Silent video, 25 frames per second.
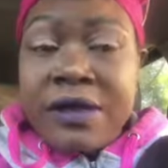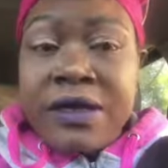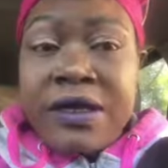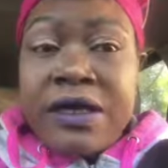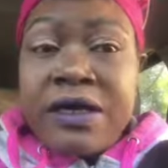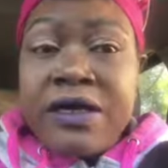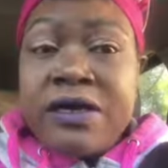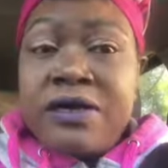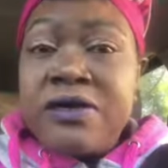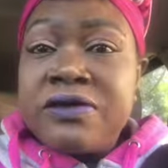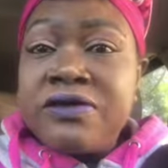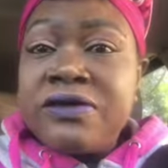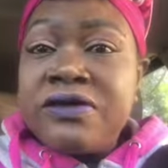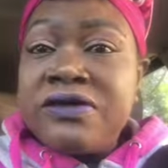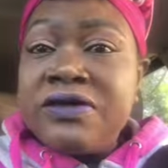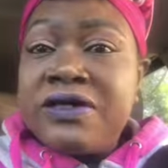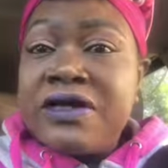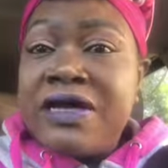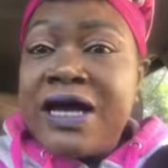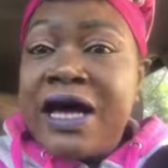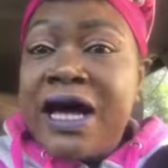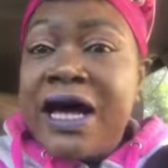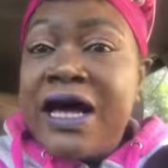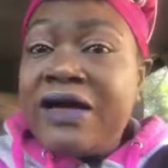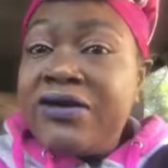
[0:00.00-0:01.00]
get closer
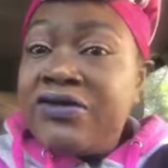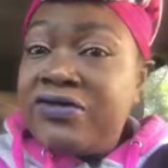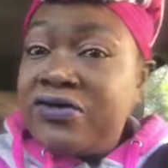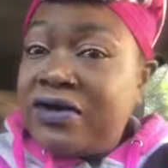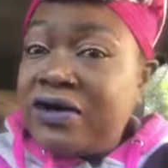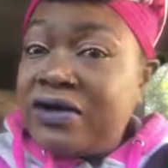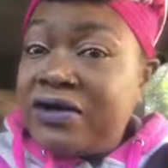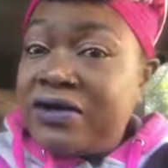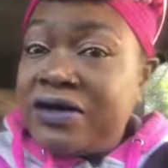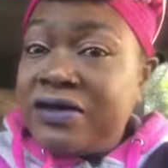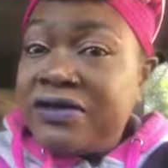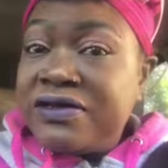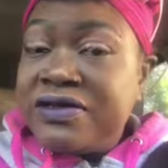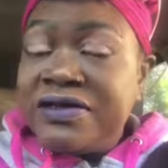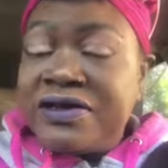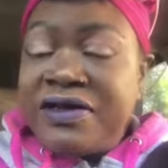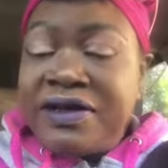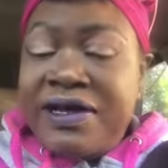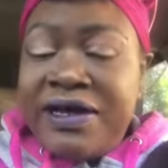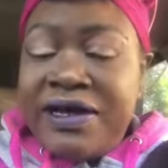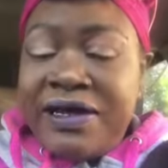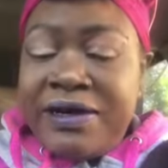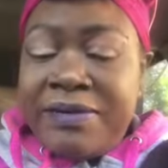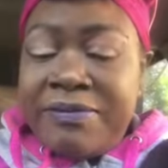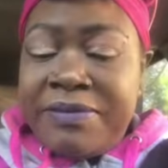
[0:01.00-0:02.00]
to God, draw closer
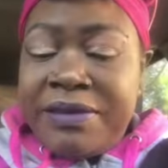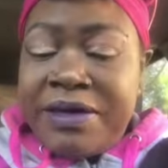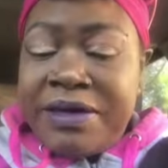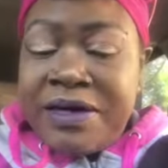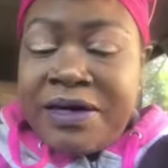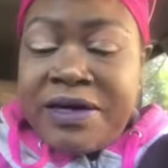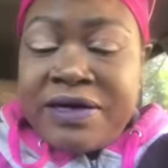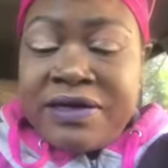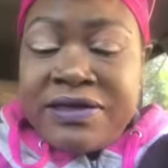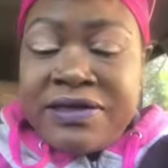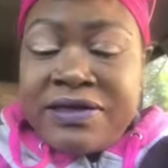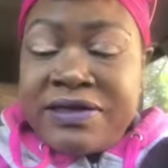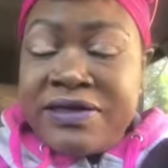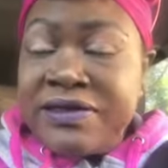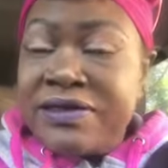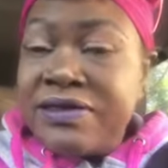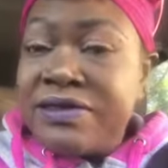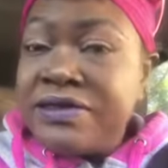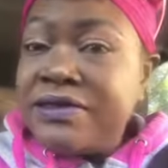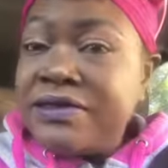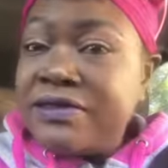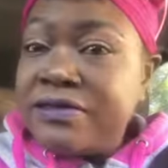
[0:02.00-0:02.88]
to Him because